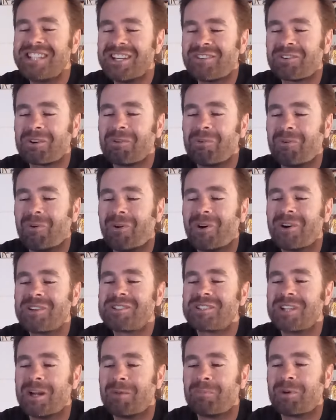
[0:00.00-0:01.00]
Secret
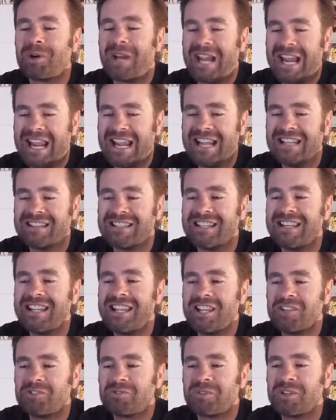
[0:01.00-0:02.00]
Wars number 8
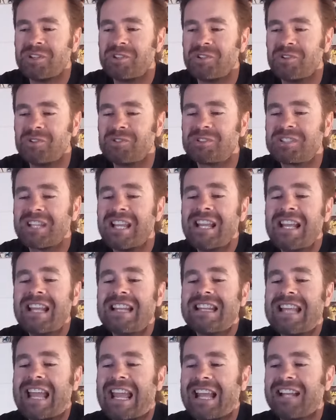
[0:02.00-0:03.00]
that introduced
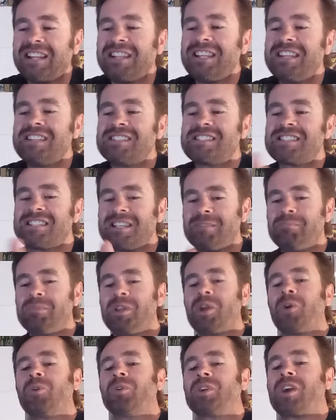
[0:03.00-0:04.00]
the alien
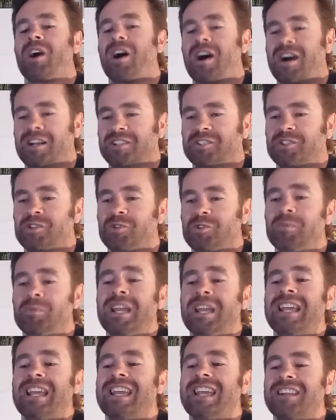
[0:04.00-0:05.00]
symbiote
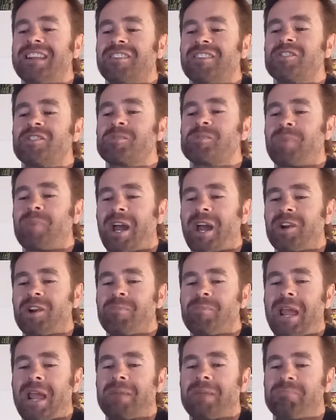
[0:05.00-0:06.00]
costume into the
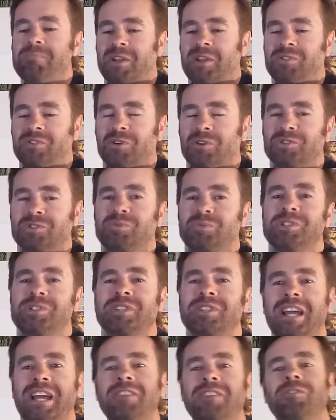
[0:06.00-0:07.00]
Spider-Man mythos,
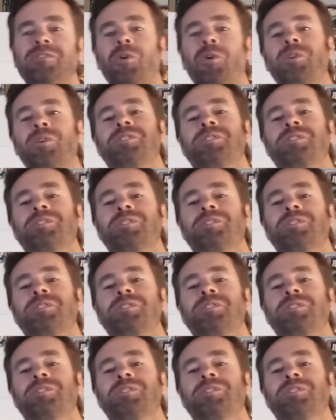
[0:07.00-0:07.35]
which led, of